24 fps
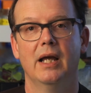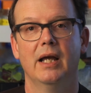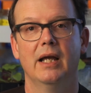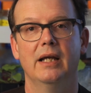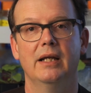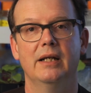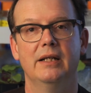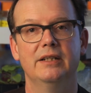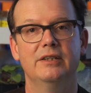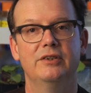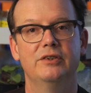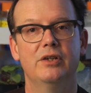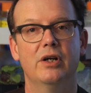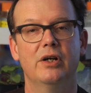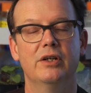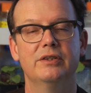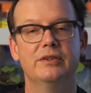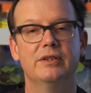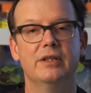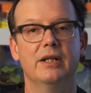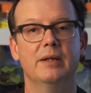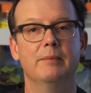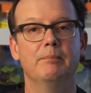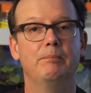It is
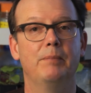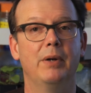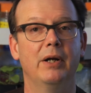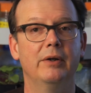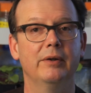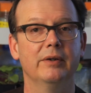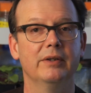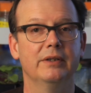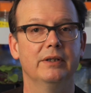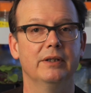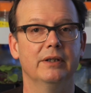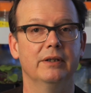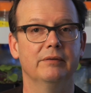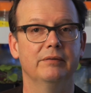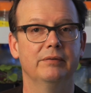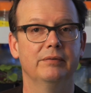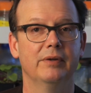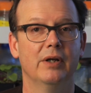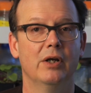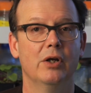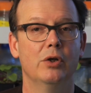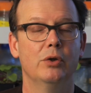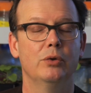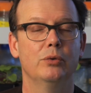thus
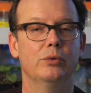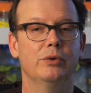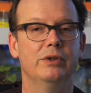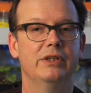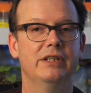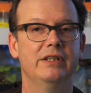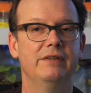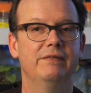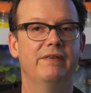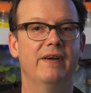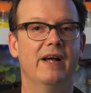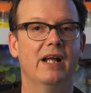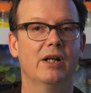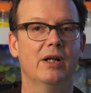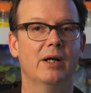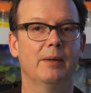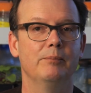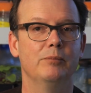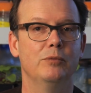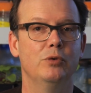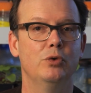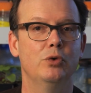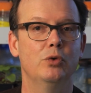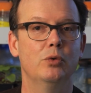imperative to
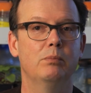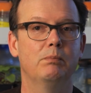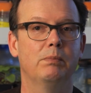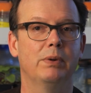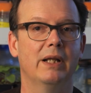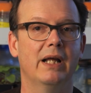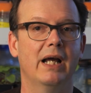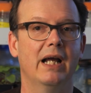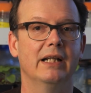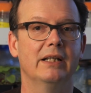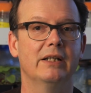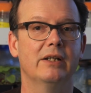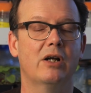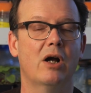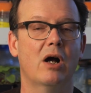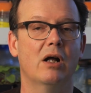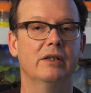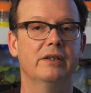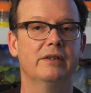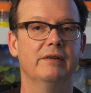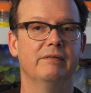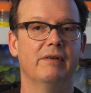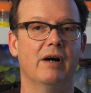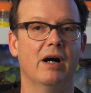develop new plant
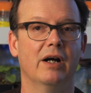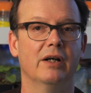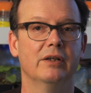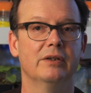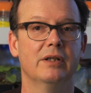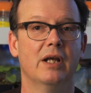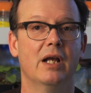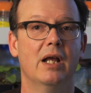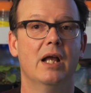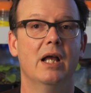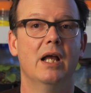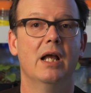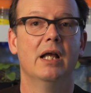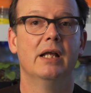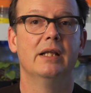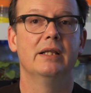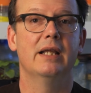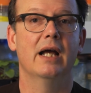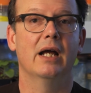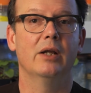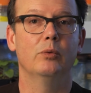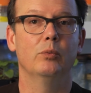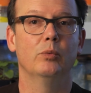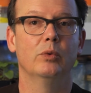cultivars
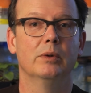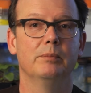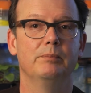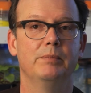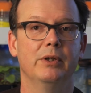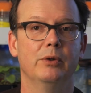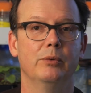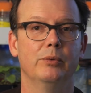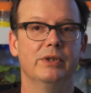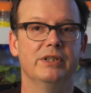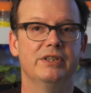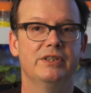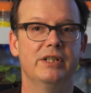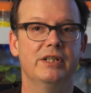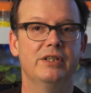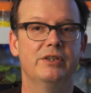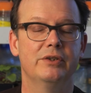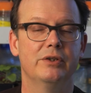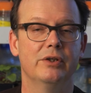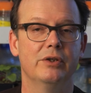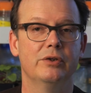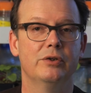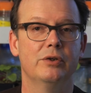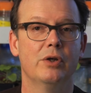that will be
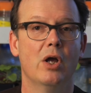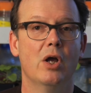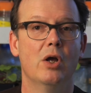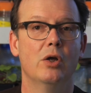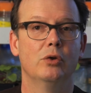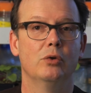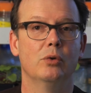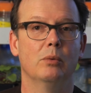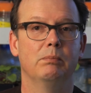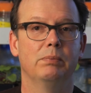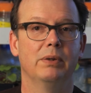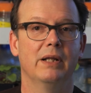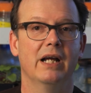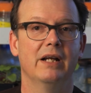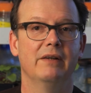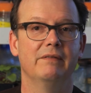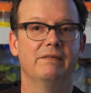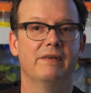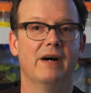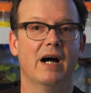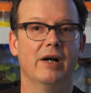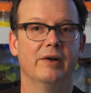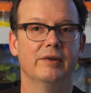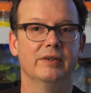resistant to
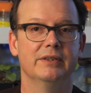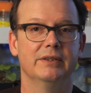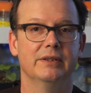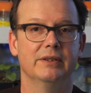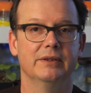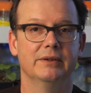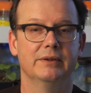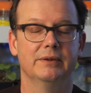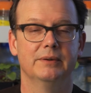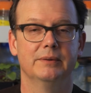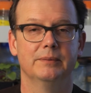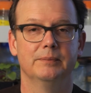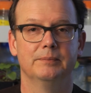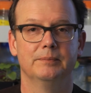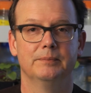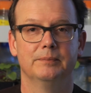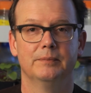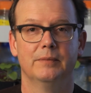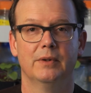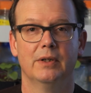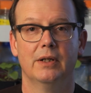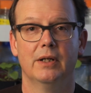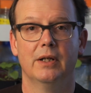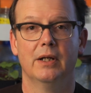plant viruses.
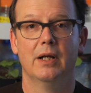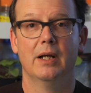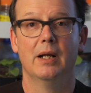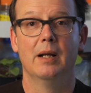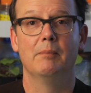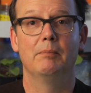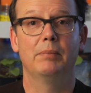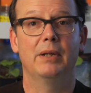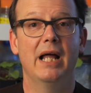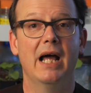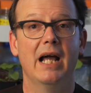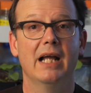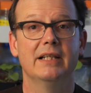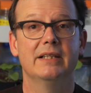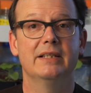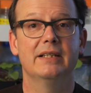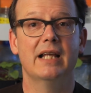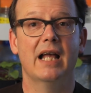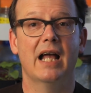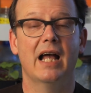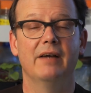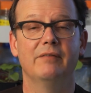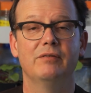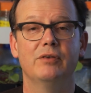
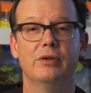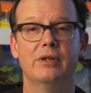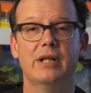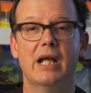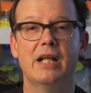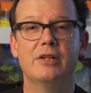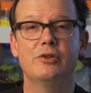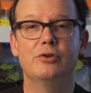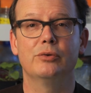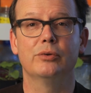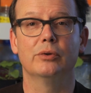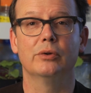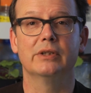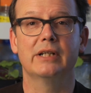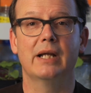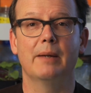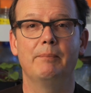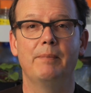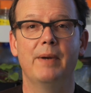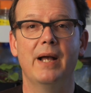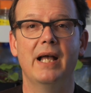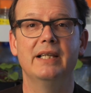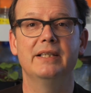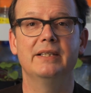Plants have the natural
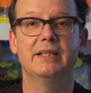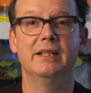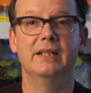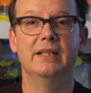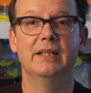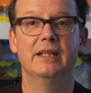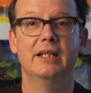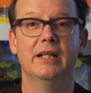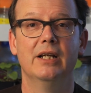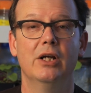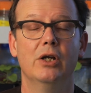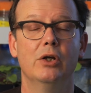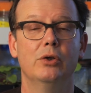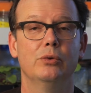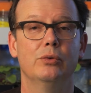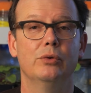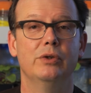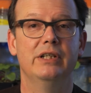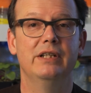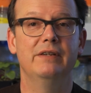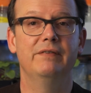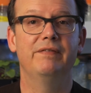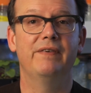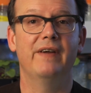capacity
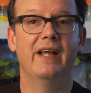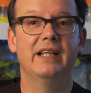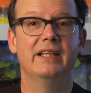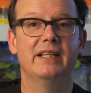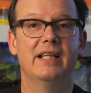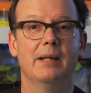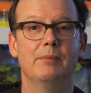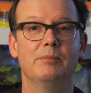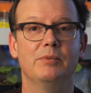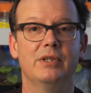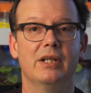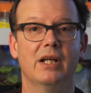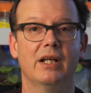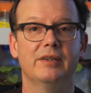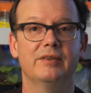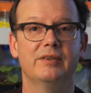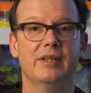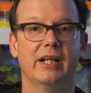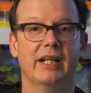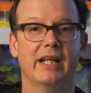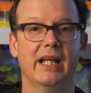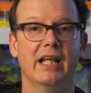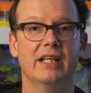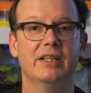to defend
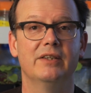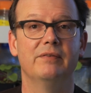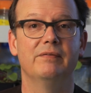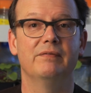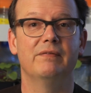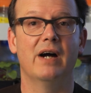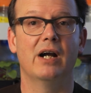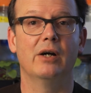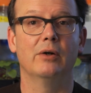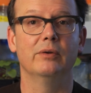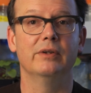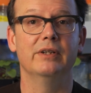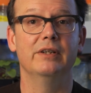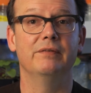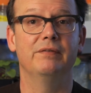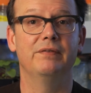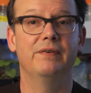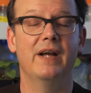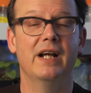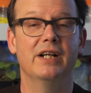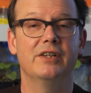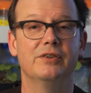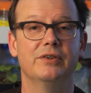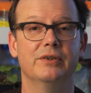themselves against viral
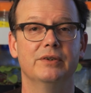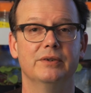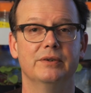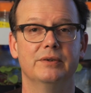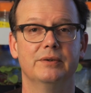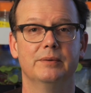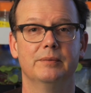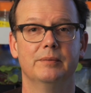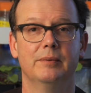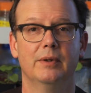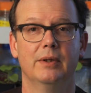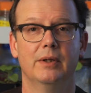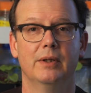infections,